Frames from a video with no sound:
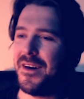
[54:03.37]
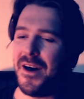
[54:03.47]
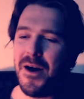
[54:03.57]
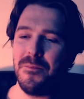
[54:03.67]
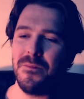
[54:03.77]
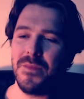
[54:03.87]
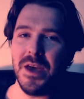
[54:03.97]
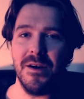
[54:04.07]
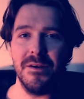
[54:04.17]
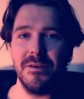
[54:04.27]

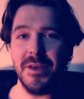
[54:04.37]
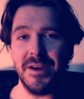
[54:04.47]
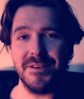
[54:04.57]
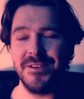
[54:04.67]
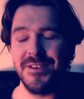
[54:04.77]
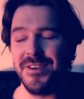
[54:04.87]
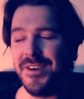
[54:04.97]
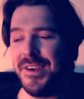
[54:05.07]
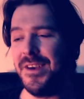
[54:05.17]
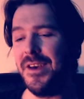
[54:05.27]
Yeah, thanks.
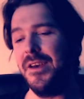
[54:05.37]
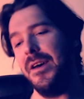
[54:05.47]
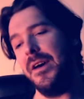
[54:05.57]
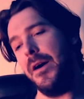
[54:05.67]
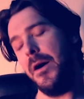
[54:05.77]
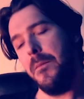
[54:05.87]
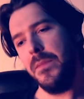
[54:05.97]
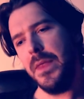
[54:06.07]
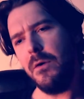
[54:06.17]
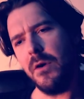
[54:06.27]

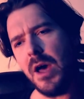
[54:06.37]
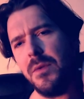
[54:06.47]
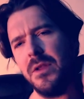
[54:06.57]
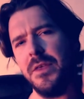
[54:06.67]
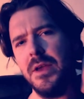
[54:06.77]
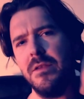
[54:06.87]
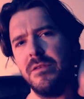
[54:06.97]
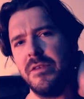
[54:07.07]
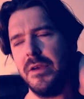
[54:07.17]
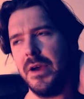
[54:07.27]
There are a couple of
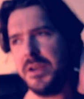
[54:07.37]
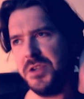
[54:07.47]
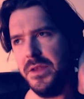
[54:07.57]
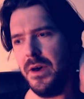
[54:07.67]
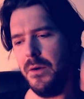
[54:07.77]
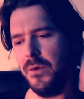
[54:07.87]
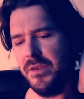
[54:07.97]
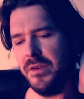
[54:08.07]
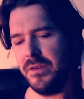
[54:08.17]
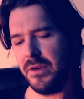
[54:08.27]
things actually that I
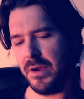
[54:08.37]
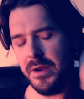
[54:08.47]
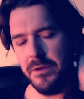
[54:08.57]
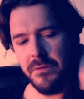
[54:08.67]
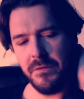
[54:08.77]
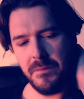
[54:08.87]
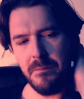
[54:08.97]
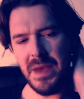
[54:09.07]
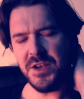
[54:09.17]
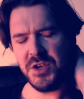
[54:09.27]
wanted to kind of
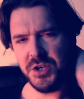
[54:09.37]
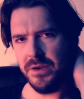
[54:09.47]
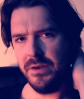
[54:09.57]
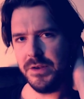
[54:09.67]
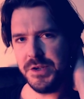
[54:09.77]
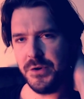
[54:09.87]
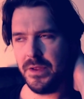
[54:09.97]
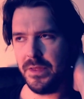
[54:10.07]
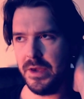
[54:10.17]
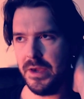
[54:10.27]
mention
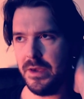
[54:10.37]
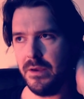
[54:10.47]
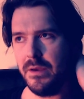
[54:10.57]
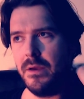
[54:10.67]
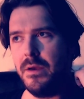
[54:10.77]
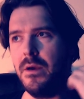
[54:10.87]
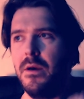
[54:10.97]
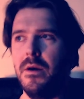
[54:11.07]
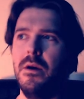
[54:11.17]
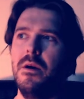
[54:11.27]
during the
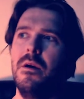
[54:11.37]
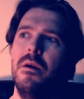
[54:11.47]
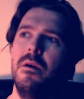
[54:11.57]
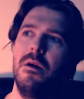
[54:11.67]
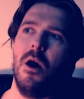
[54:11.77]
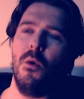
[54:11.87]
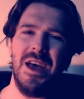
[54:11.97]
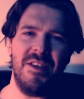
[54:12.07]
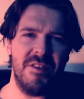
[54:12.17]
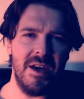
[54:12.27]
whole
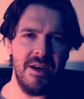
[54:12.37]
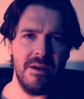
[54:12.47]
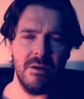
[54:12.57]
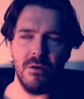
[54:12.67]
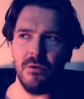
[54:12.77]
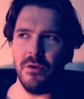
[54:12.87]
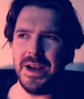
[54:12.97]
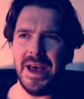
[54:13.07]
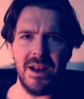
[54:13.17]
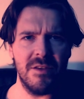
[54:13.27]
essay or
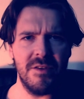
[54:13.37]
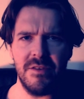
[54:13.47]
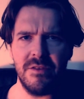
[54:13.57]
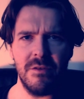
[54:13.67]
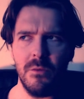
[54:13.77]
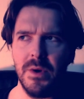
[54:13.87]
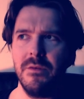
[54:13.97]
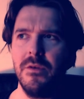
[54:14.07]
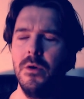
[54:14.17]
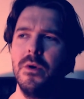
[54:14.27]
analysis or
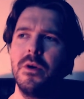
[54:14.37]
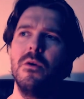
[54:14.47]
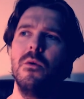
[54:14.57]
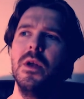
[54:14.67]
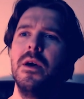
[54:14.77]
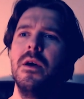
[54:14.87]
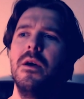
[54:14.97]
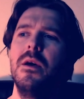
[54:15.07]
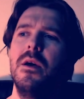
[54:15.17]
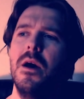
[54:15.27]
whatever you want to call it,
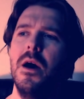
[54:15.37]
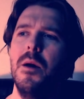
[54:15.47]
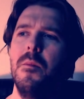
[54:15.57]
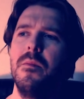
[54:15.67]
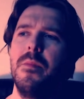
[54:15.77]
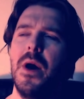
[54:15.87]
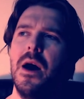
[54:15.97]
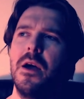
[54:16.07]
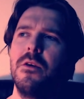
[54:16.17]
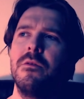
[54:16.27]
but
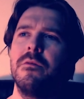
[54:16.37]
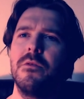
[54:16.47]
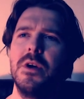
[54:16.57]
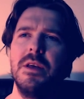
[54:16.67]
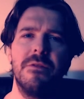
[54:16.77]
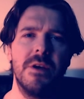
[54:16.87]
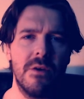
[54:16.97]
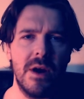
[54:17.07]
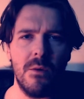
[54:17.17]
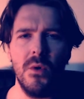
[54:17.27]
I couldn't really
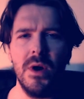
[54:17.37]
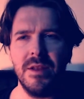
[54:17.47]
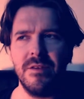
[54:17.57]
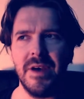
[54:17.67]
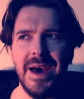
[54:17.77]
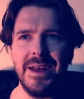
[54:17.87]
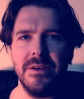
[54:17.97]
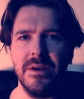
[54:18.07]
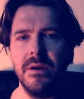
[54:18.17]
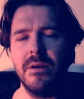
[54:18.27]
figure out where to add
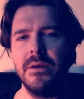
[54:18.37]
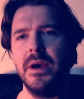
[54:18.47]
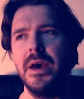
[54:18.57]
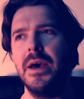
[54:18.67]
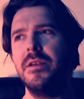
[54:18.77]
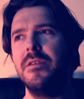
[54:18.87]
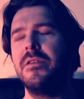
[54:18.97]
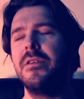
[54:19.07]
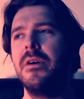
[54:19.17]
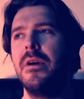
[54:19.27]
it, and